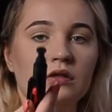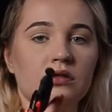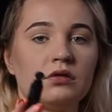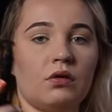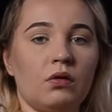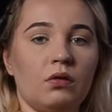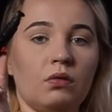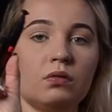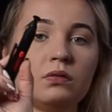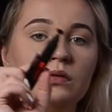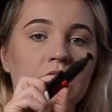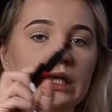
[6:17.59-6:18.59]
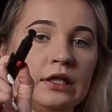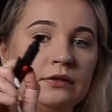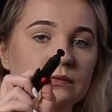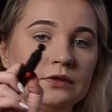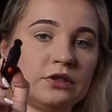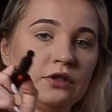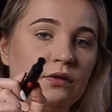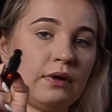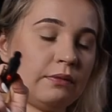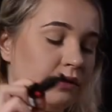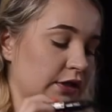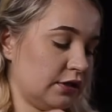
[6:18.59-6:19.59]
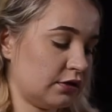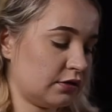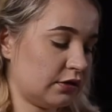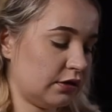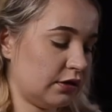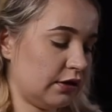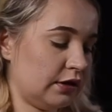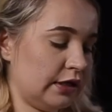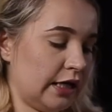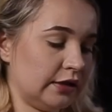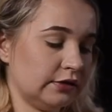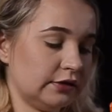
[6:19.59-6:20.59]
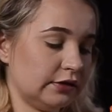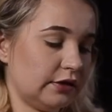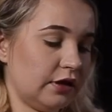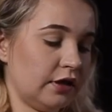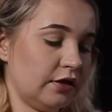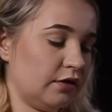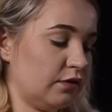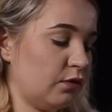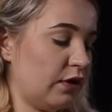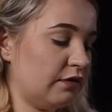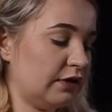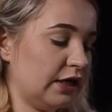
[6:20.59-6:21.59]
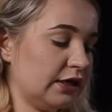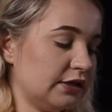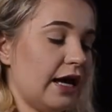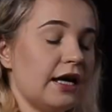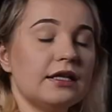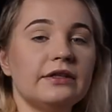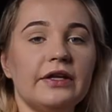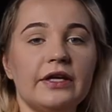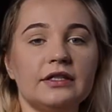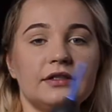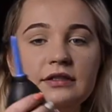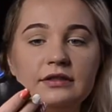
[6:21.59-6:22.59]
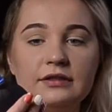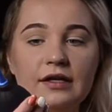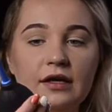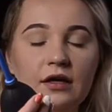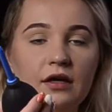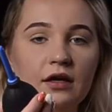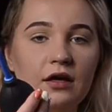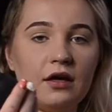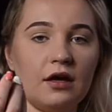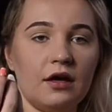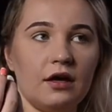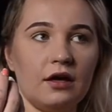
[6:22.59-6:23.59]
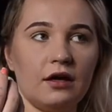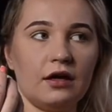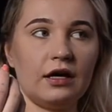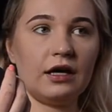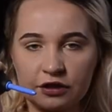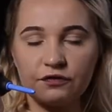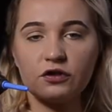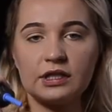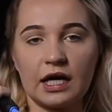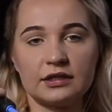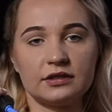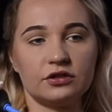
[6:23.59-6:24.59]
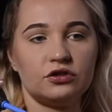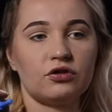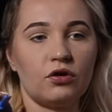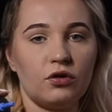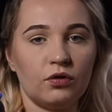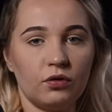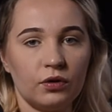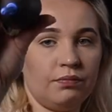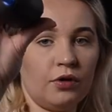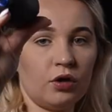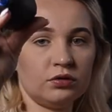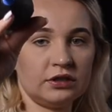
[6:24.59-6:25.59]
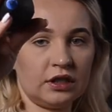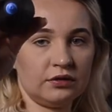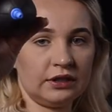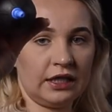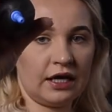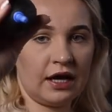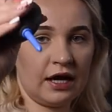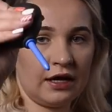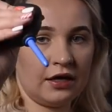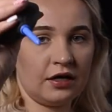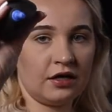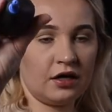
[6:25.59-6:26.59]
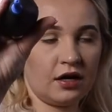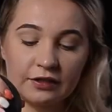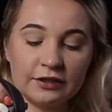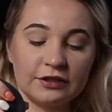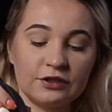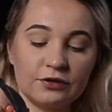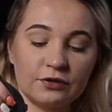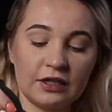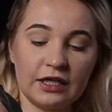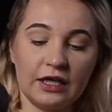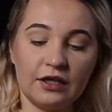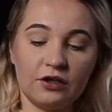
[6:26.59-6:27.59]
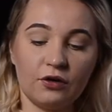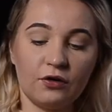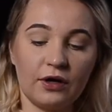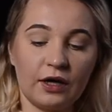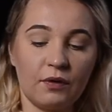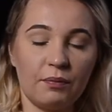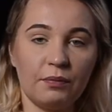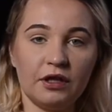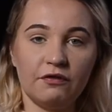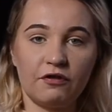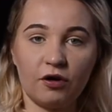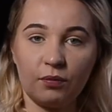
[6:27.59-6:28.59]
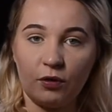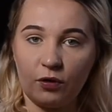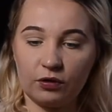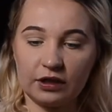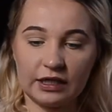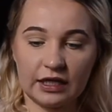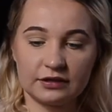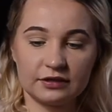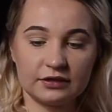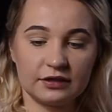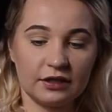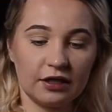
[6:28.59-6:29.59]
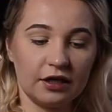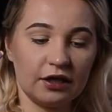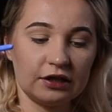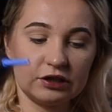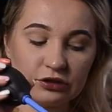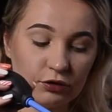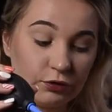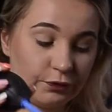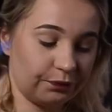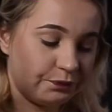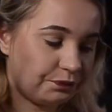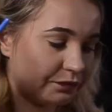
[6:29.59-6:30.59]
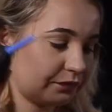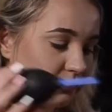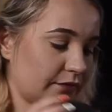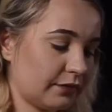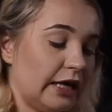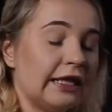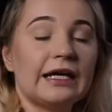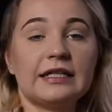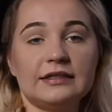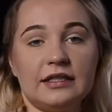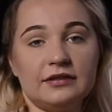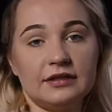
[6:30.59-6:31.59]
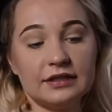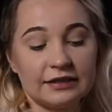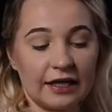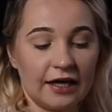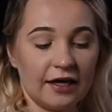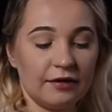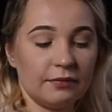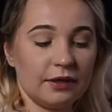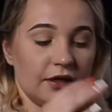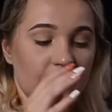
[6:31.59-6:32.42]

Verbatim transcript: so to wipe this lens with this. And this, it's for dust, so blows out the air, and it's to clean your equipment from dust. So, and like I said, this came